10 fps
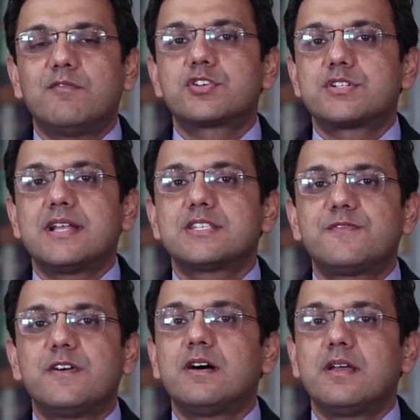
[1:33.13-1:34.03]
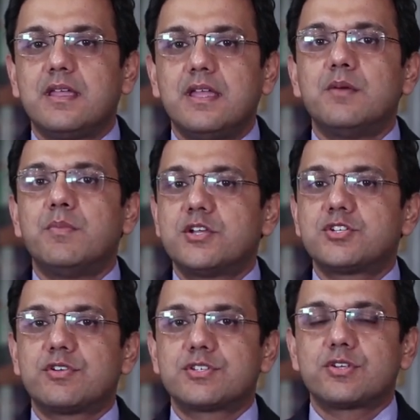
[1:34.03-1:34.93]
for transfer in a
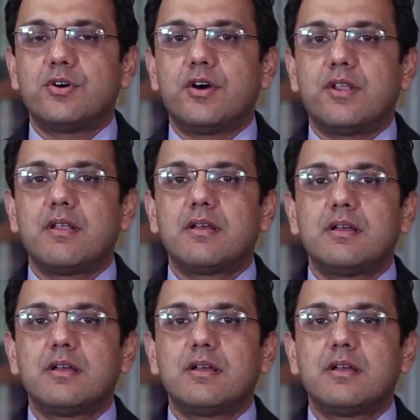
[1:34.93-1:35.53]
merger and so on.